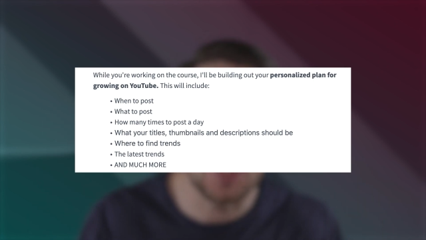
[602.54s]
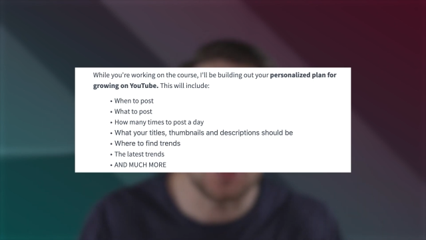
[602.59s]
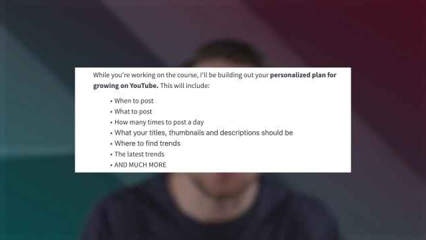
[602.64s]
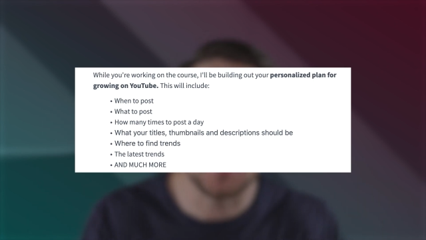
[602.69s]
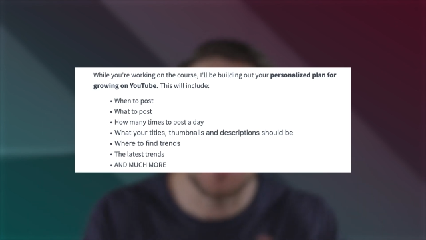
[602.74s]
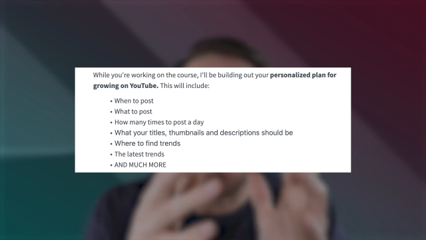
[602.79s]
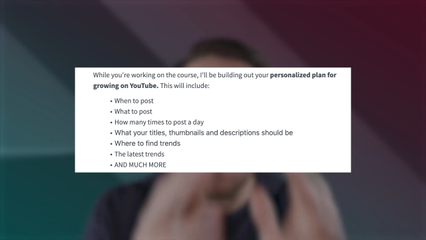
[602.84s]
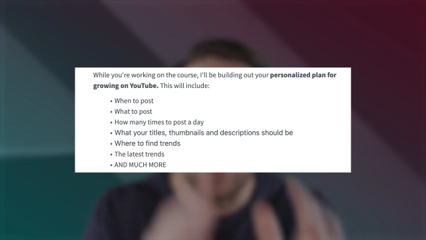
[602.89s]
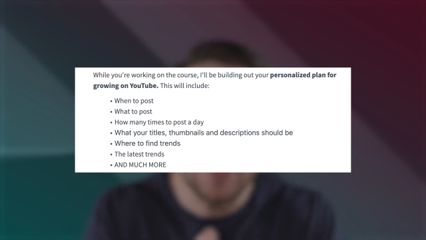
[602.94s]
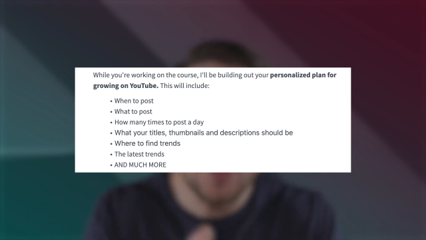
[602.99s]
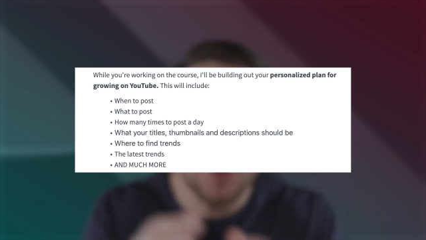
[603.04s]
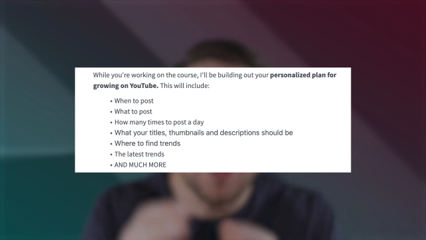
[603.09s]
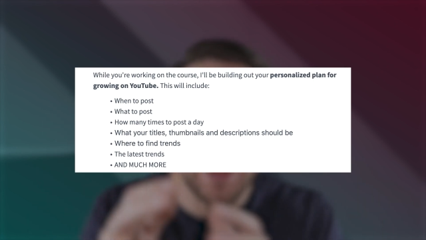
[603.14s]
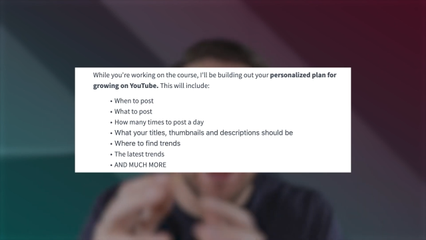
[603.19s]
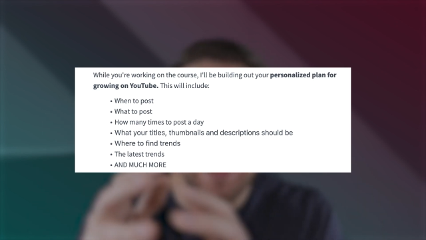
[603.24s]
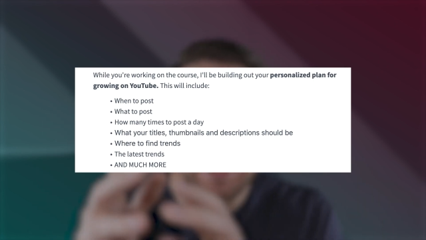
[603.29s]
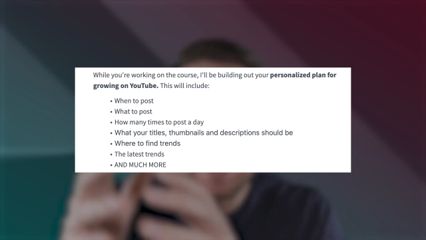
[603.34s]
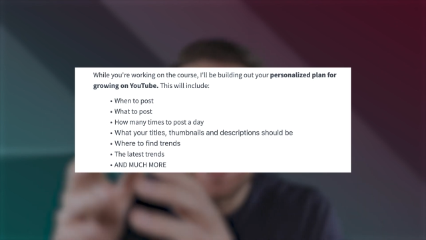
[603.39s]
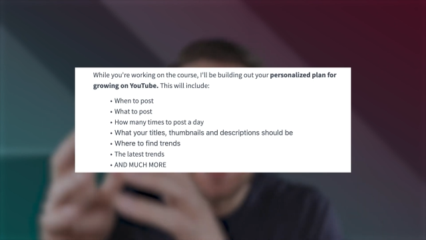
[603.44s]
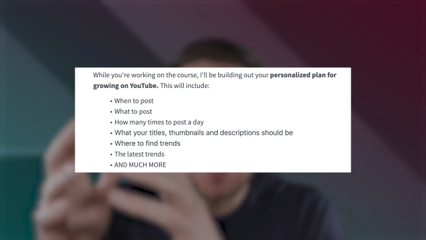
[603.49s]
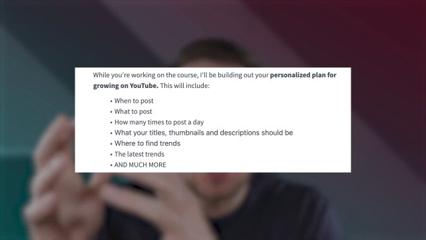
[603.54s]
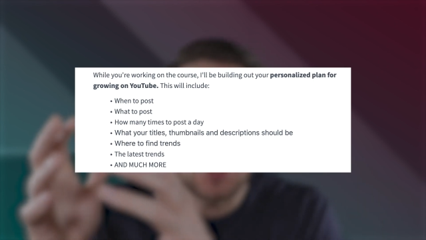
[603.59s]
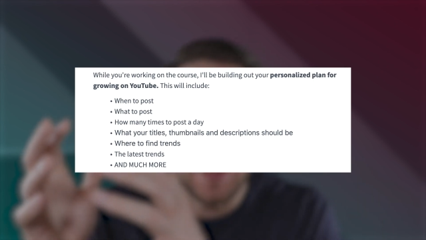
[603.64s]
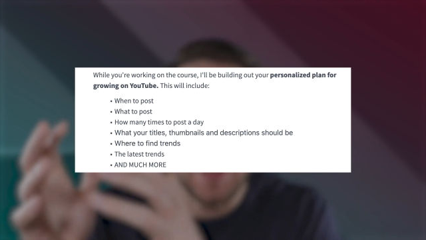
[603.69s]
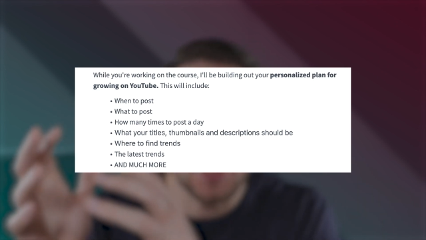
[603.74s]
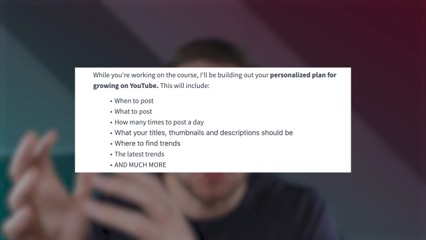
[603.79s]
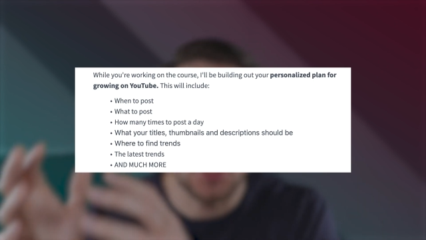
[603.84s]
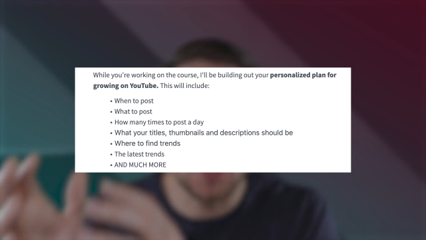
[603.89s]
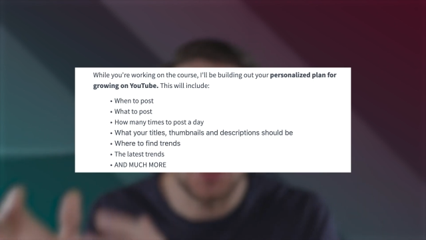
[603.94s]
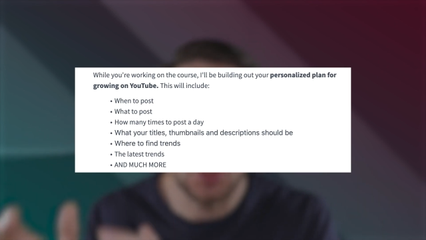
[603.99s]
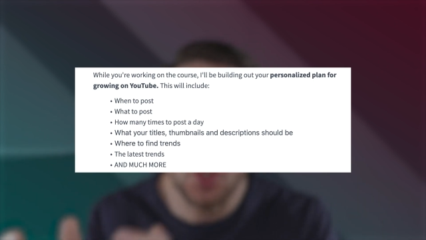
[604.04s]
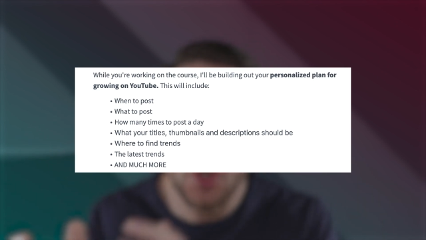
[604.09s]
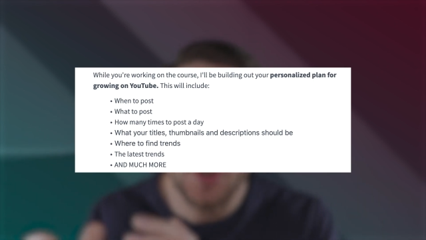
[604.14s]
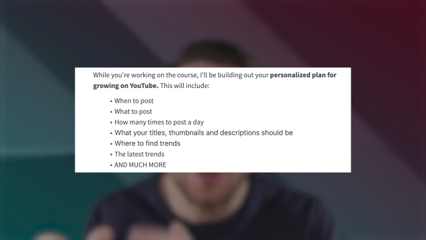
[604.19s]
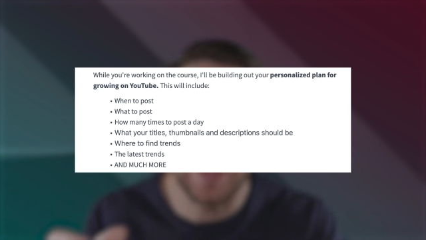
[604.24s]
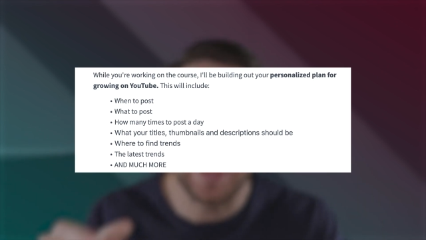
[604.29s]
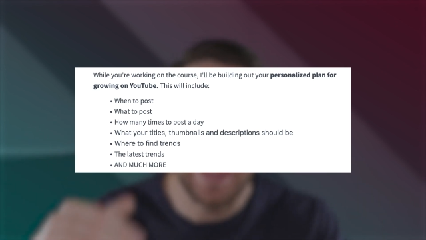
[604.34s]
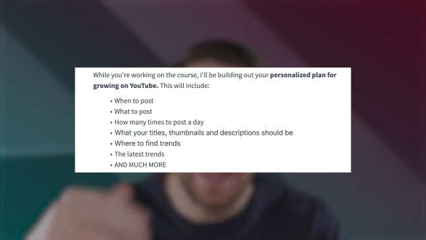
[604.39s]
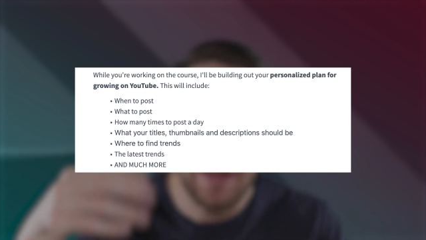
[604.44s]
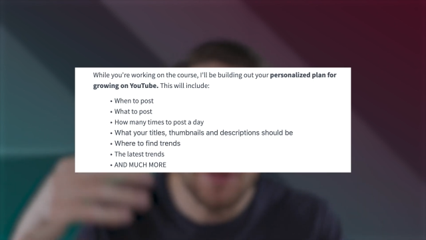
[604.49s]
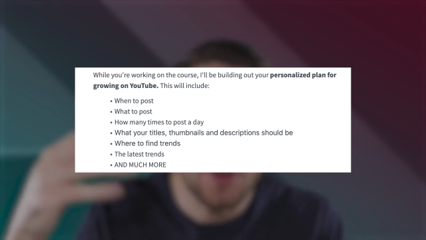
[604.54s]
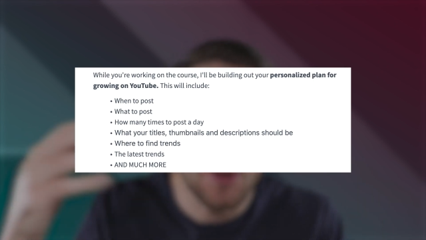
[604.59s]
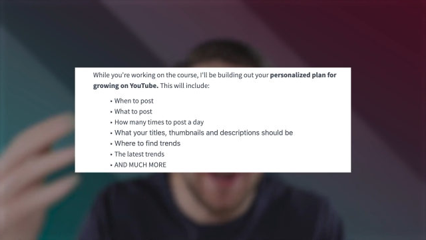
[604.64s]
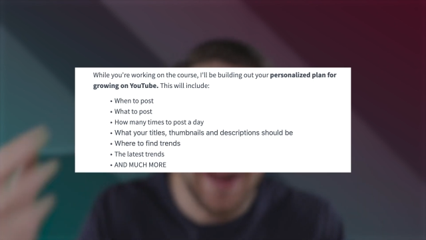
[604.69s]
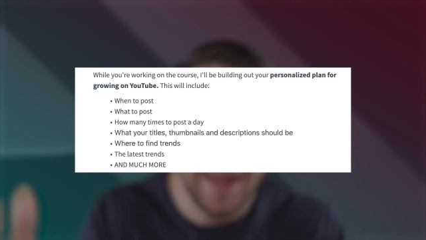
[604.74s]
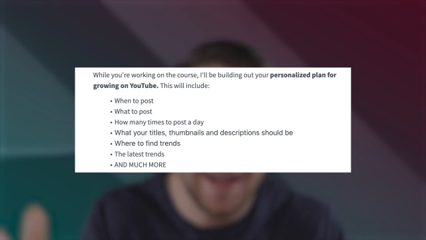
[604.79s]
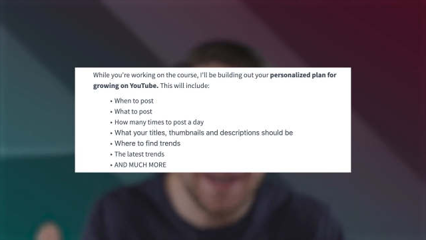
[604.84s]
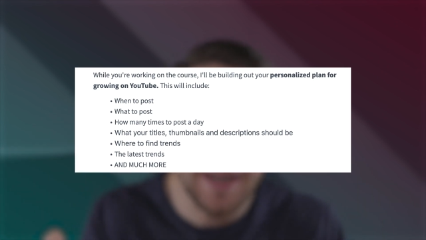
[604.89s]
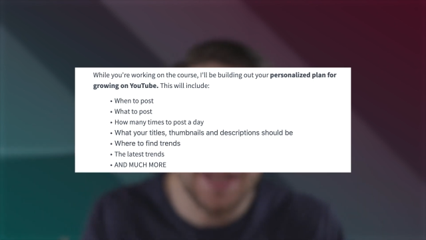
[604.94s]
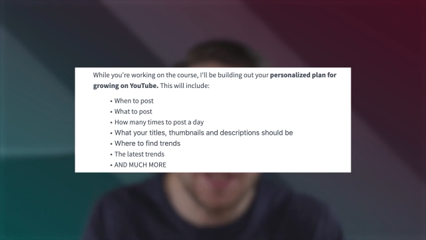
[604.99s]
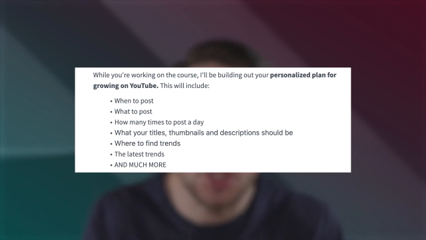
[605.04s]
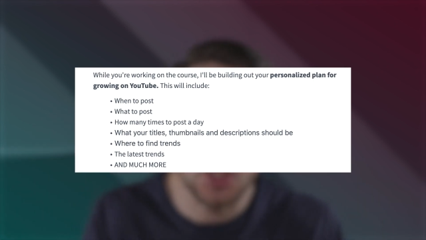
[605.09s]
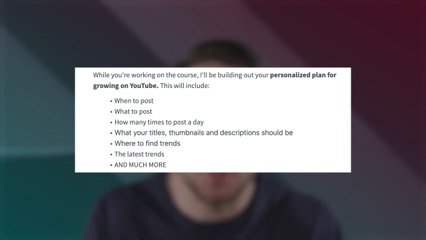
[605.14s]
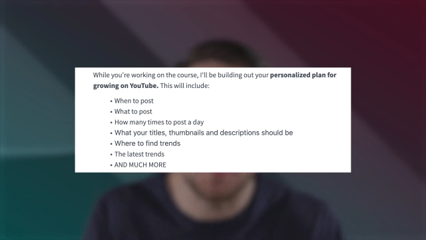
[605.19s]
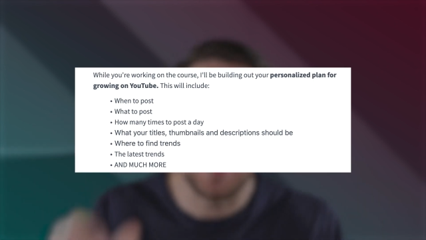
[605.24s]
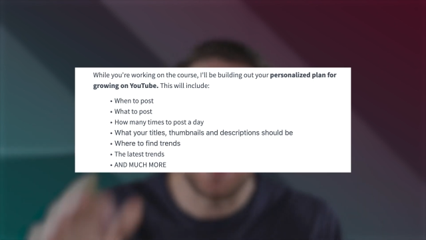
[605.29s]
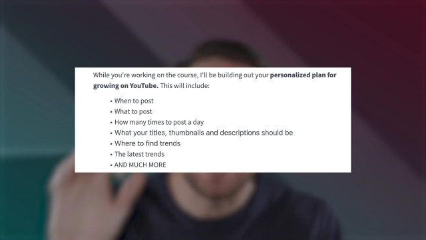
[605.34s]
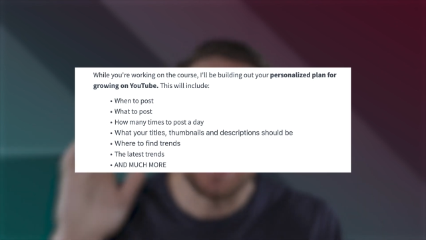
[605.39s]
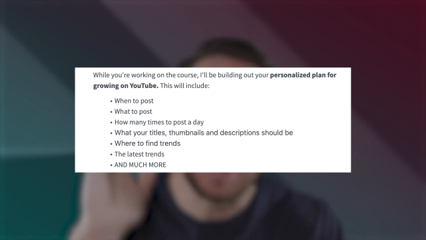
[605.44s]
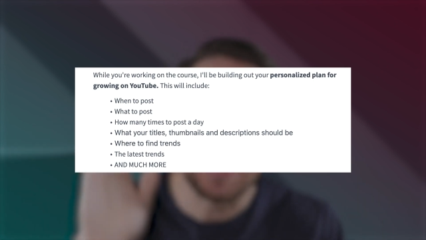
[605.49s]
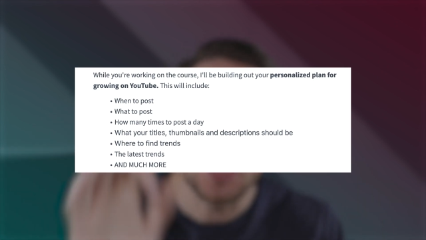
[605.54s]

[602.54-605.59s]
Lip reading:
Nobody's mouth can be seen.